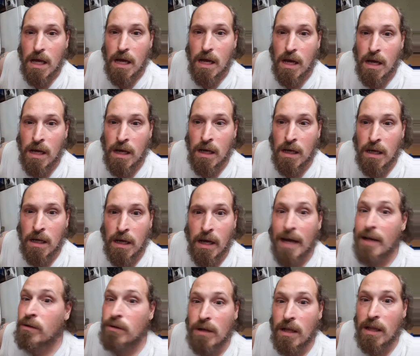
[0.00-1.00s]

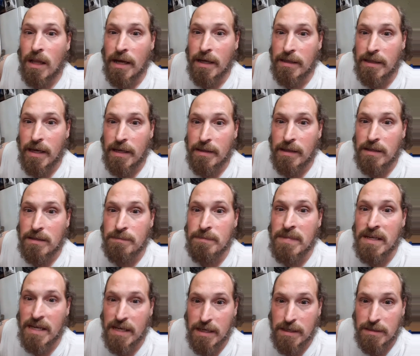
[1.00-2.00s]
I do not like that. That's
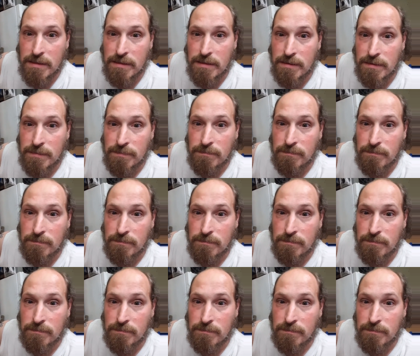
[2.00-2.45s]
BS.